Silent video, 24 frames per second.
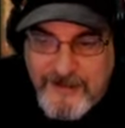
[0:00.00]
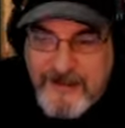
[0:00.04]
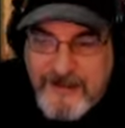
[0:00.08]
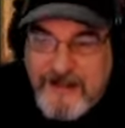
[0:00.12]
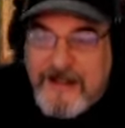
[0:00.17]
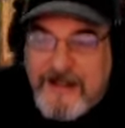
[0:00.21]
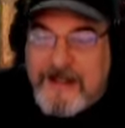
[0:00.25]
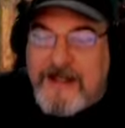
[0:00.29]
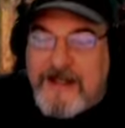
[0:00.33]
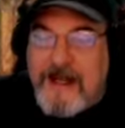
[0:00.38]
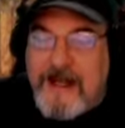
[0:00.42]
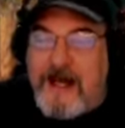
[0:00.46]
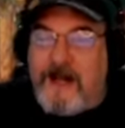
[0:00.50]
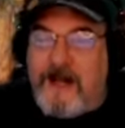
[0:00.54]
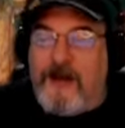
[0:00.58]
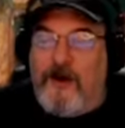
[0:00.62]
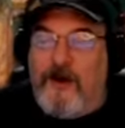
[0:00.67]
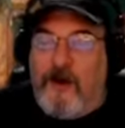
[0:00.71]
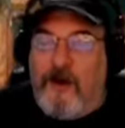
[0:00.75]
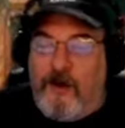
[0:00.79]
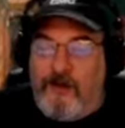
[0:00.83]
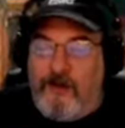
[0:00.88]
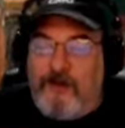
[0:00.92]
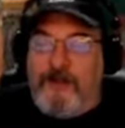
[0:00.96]
Not
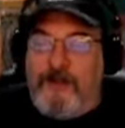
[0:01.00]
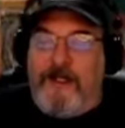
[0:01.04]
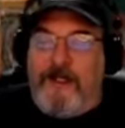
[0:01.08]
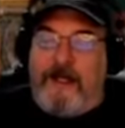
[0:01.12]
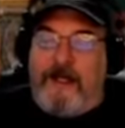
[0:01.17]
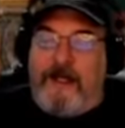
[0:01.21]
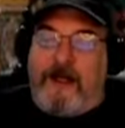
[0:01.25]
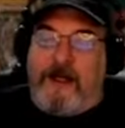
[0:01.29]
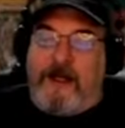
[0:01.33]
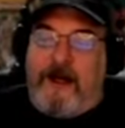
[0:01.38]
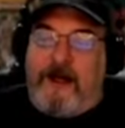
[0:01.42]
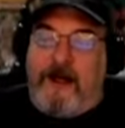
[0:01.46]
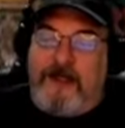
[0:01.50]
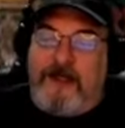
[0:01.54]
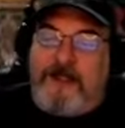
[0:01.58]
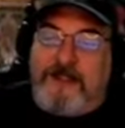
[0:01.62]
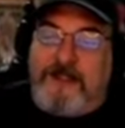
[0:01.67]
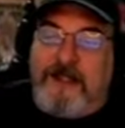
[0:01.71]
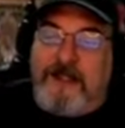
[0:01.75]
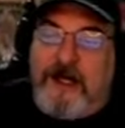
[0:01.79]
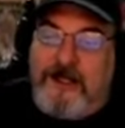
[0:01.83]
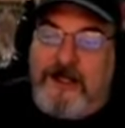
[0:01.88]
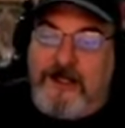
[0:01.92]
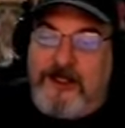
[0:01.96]
only are
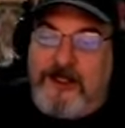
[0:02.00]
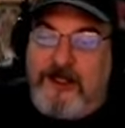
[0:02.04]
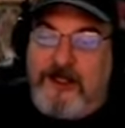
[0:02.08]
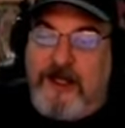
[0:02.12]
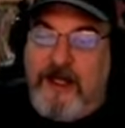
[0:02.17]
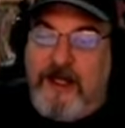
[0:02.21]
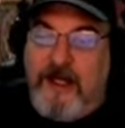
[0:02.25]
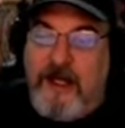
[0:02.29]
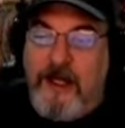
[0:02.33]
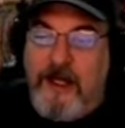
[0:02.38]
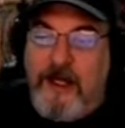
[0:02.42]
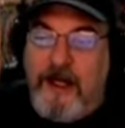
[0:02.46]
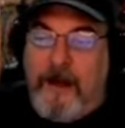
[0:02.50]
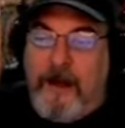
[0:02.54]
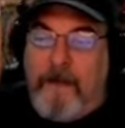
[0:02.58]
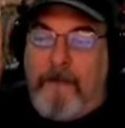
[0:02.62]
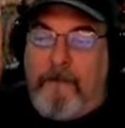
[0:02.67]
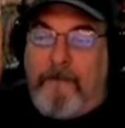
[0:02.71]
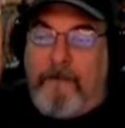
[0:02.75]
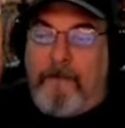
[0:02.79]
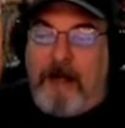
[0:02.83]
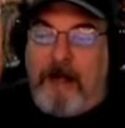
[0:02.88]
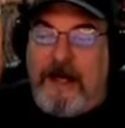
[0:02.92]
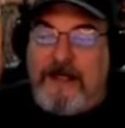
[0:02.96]
such
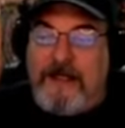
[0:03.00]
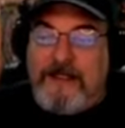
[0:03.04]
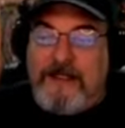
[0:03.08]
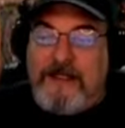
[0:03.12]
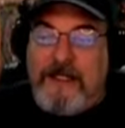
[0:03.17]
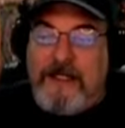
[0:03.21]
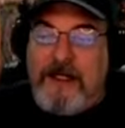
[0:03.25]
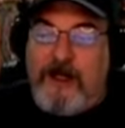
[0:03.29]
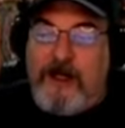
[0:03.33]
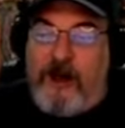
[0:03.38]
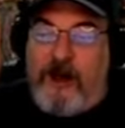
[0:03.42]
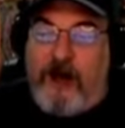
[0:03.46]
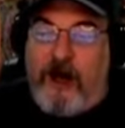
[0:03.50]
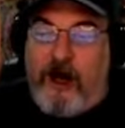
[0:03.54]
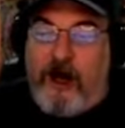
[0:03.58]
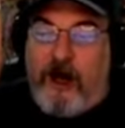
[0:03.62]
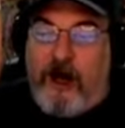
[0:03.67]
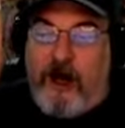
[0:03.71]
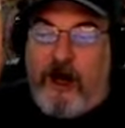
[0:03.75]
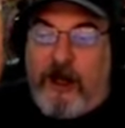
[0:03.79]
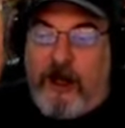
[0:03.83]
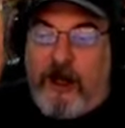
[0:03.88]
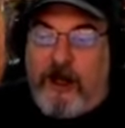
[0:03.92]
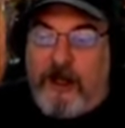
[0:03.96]
Monty
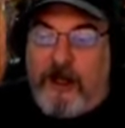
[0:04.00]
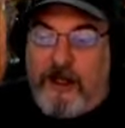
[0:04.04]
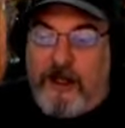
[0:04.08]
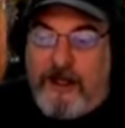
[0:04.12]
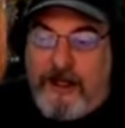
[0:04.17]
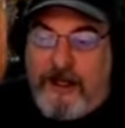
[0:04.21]
Hall,